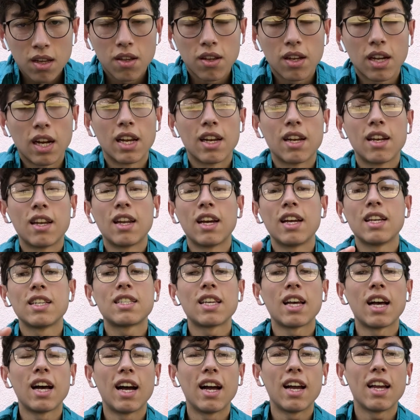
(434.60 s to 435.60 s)
You got a nice
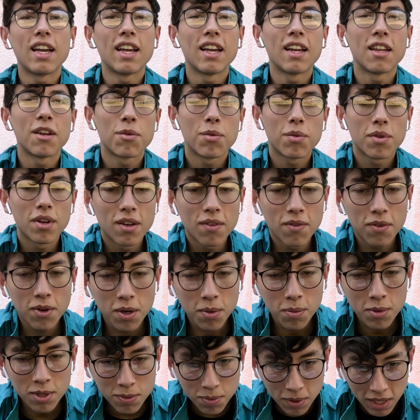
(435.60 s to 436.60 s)
high-end
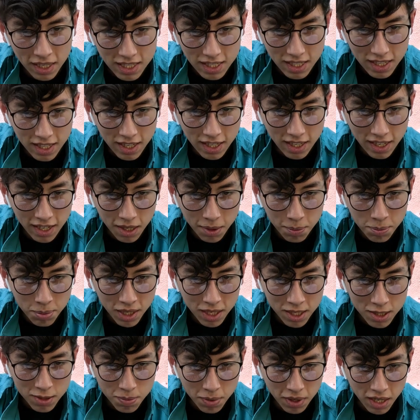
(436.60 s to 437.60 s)
reverb. It's basically like a
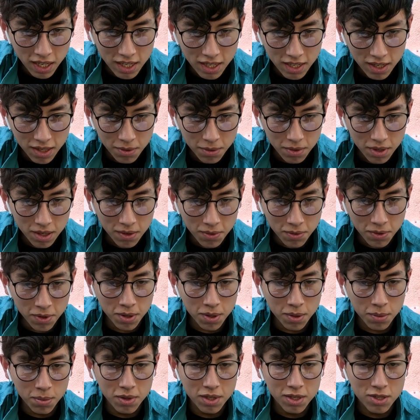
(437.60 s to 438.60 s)
pitch bending
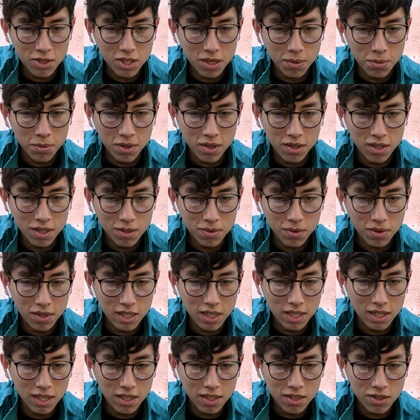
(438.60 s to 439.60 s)
reverb. The shimmer, that's what
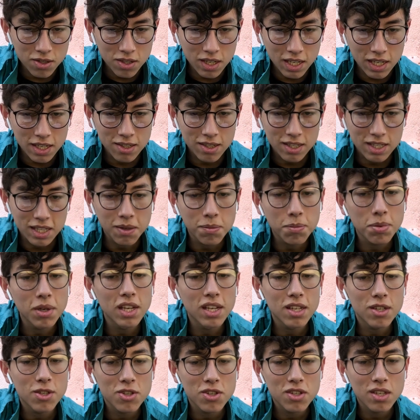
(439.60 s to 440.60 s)
it does, changes the
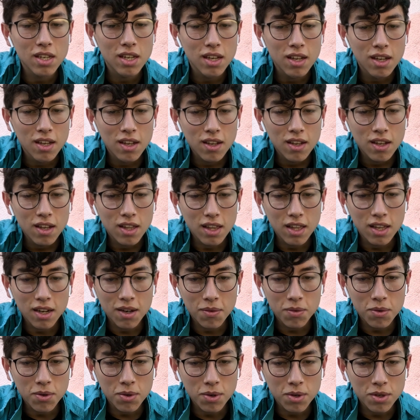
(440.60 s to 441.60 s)
pitch. And then
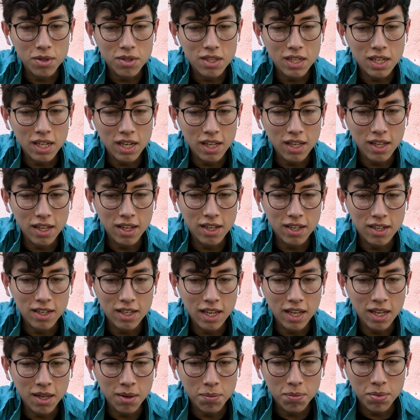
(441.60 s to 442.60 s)
of course you got like
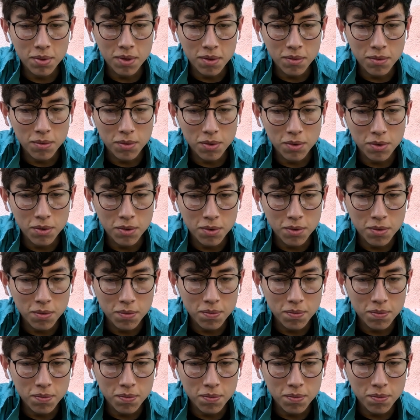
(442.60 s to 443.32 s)
damp and room.